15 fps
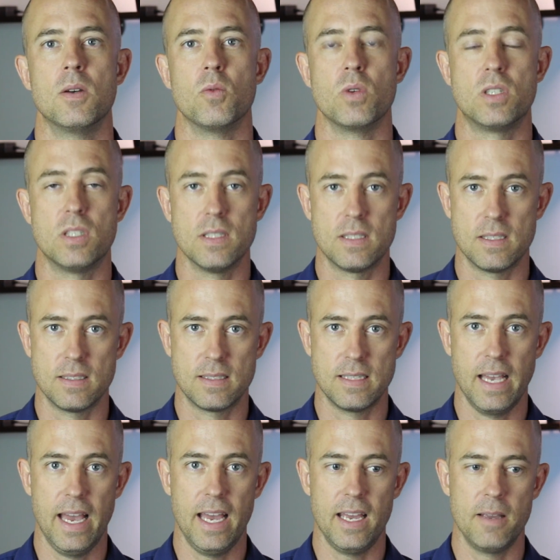Which is to
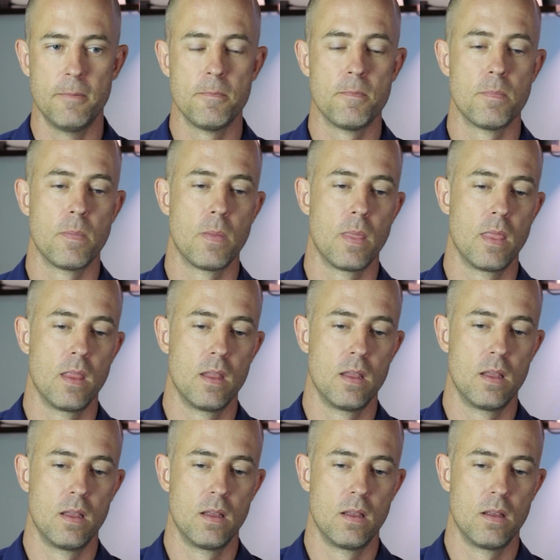say,
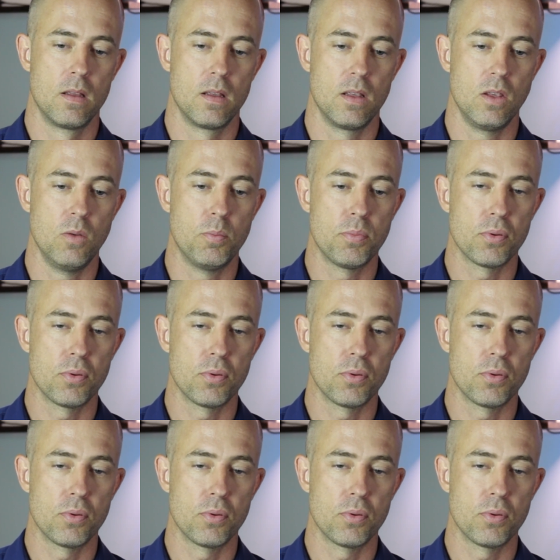you